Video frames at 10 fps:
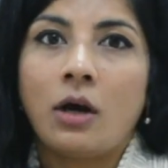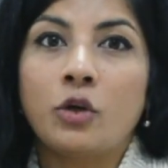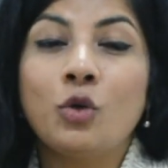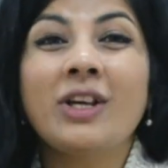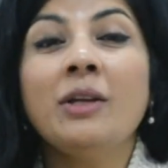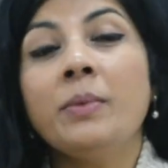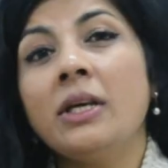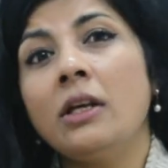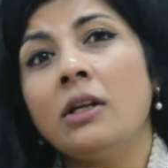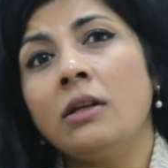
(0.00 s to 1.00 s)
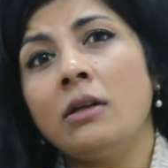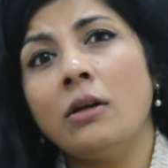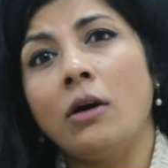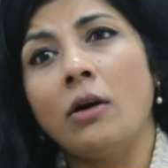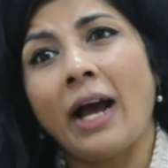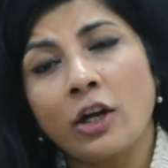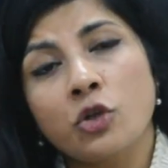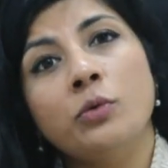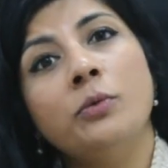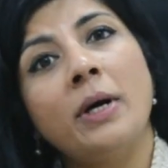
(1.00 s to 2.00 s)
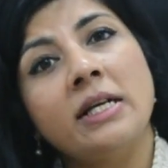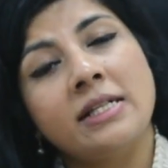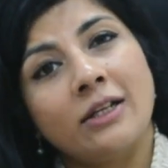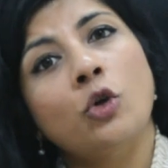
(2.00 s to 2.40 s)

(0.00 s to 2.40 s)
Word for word: uh, you can be in uh, actual buy-side